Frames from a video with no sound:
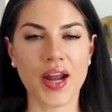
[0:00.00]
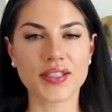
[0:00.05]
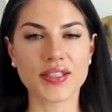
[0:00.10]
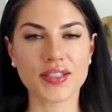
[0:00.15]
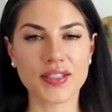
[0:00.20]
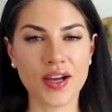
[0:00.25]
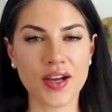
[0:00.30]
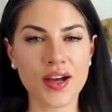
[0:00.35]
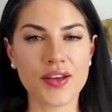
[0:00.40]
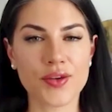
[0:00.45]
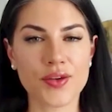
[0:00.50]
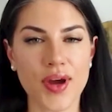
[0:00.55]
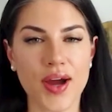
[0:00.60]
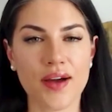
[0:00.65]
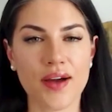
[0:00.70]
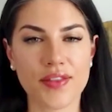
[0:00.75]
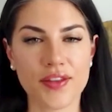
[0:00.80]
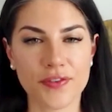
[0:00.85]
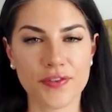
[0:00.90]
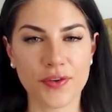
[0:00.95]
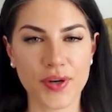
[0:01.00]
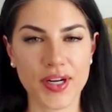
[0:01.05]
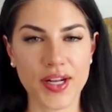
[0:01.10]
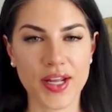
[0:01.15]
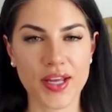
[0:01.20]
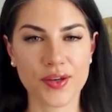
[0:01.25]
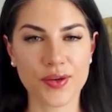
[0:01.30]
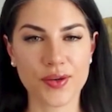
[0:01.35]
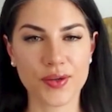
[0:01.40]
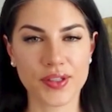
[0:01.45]
I saw you have the
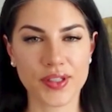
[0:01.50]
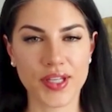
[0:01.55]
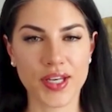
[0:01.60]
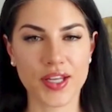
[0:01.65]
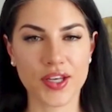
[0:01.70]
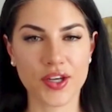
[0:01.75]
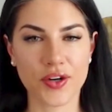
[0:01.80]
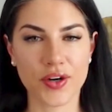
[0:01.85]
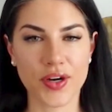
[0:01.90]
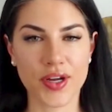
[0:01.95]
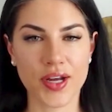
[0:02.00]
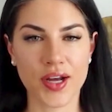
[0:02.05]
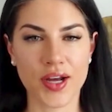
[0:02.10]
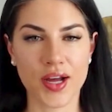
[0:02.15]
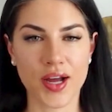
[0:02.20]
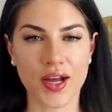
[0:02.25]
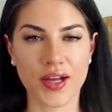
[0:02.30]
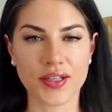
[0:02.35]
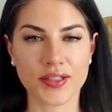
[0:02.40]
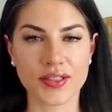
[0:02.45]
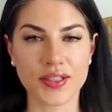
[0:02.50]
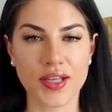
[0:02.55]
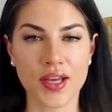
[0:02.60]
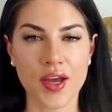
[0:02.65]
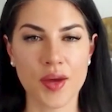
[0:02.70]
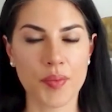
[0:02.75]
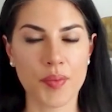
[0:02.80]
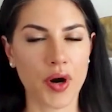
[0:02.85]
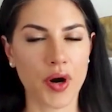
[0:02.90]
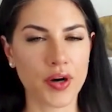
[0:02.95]
40-day Kundalini Kriya as
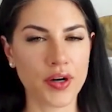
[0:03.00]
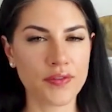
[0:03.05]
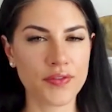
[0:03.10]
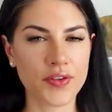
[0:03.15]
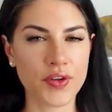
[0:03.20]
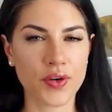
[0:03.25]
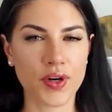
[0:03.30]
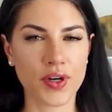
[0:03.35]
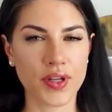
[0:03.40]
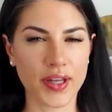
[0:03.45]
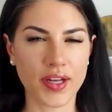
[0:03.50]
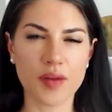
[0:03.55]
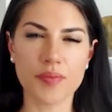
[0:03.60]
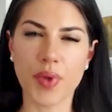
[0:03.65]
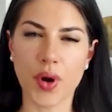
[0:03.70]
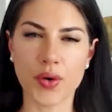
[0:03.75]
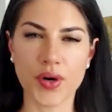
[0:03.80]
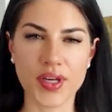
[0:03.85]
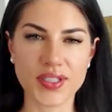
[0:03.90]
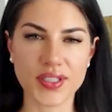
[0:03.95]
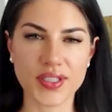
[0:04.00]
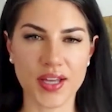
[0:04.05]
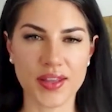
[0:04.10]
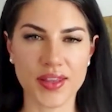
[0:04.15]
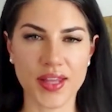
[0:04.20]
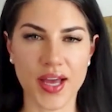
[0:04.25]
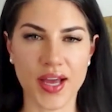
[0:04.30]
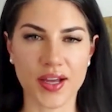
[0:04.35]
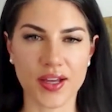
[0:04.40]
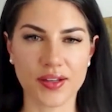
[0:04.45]
part of your, like a bonus on
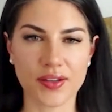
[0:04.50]
that